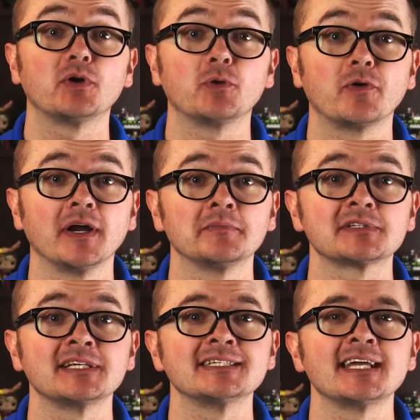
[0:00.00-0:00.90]

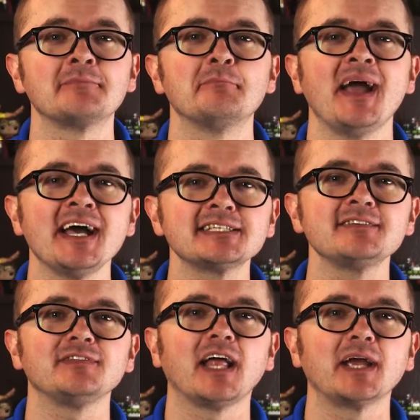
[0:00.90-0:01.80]
programs contain
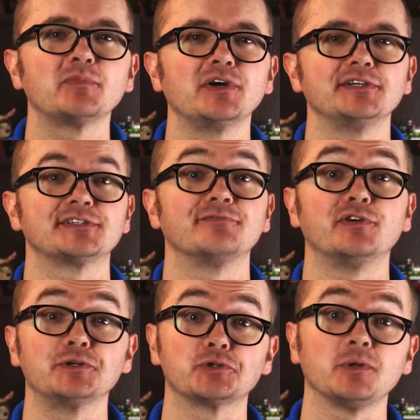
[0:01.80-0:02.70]
massive libraries of
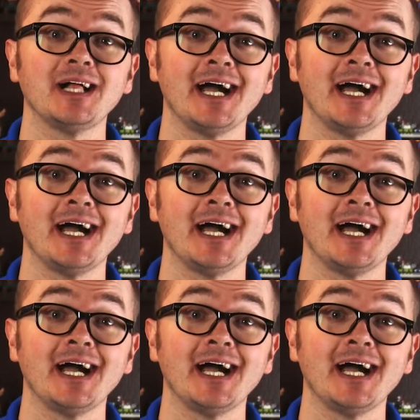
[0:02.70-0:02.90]
virtual